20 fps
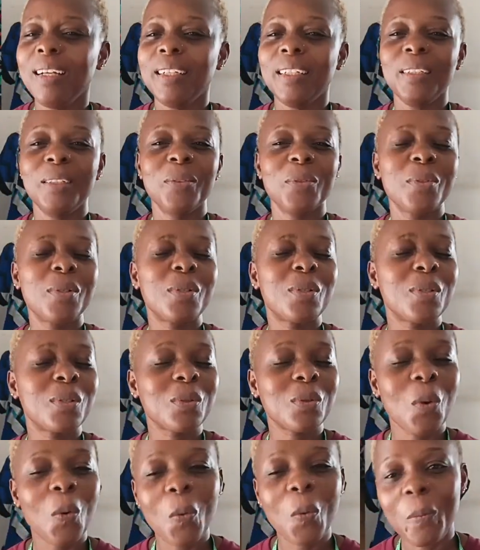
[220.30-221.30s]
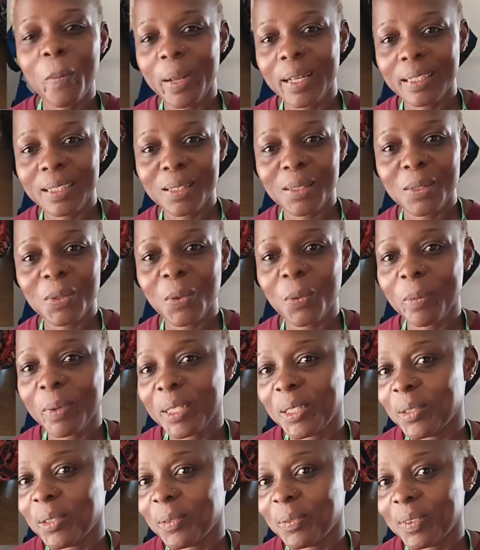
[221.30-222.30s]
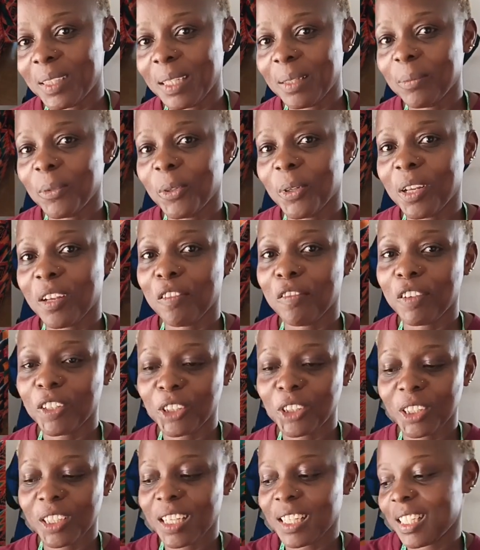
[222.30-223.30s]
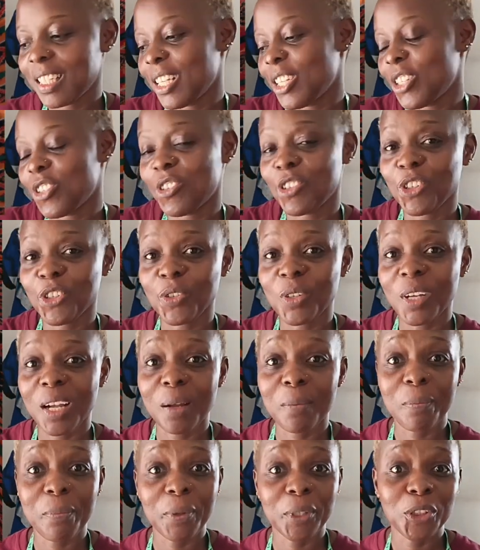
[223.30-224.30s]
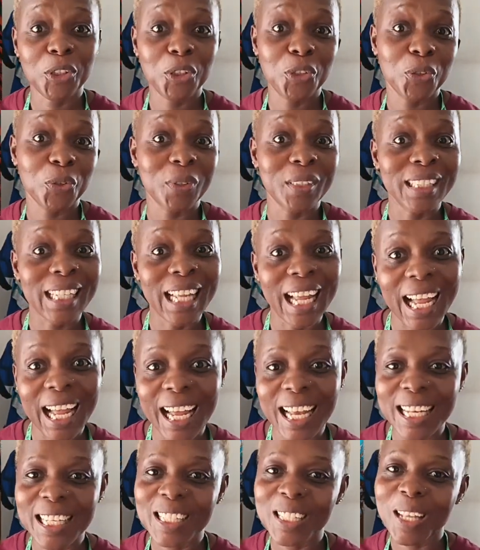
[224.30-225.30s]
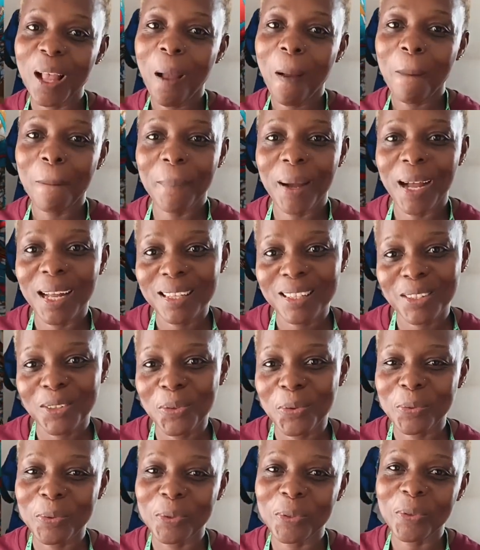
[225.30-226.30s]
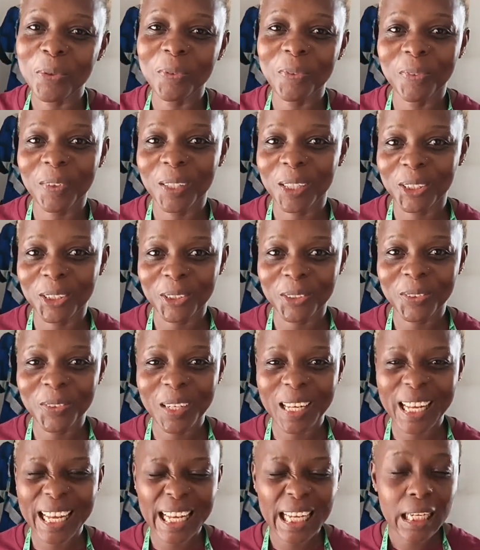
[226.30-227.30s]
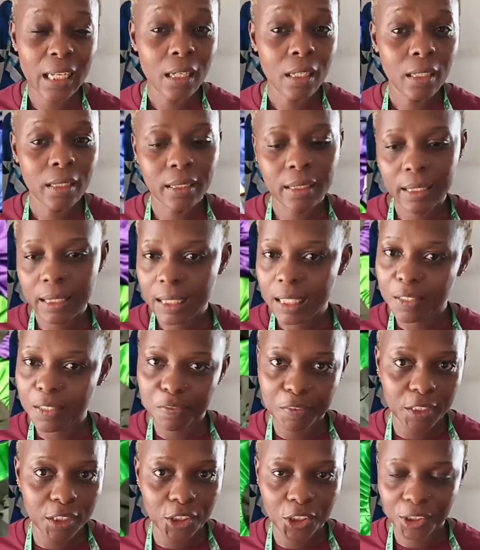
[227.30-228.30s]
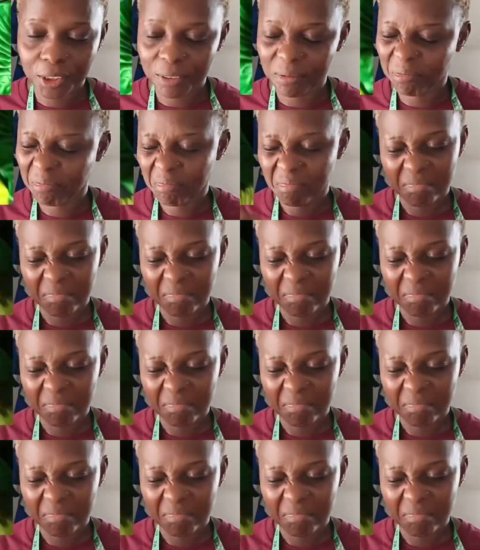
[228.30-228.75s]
you know, so many of them. Okay, fashion accessories you can patronize, partner, so fashion. Okay, neat finishing,